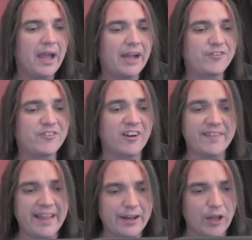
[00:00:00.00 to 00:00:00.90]
"I started
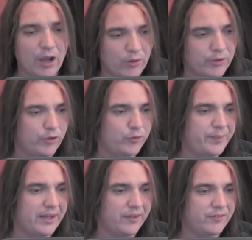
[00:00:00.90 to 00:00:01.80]
to hate all girls
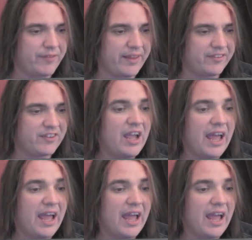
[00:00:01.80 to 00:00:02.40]
because of this.